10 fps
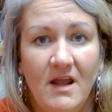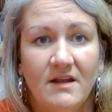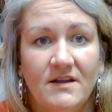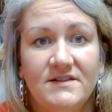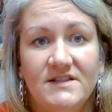
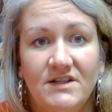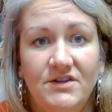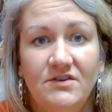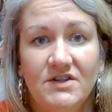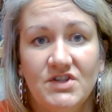
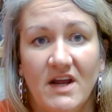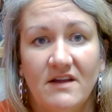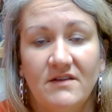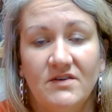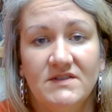Continue to check
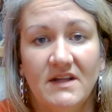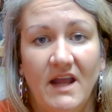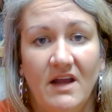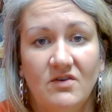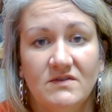those
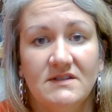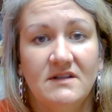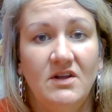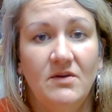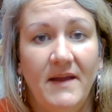accounts
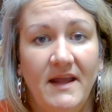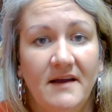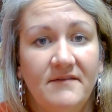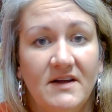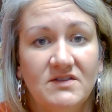that you may
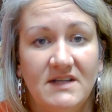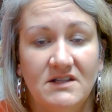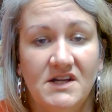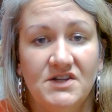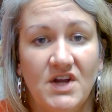have
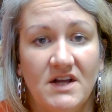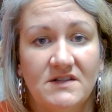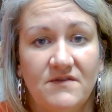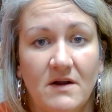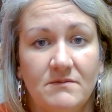outstanding checks
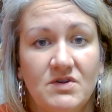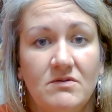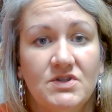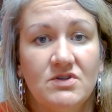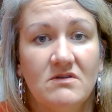from to
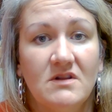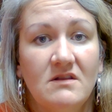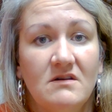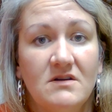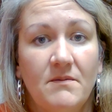ensure that
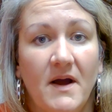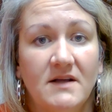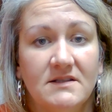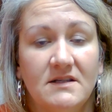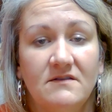they're
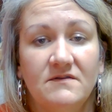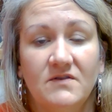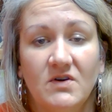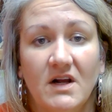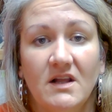deposited
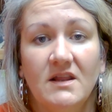for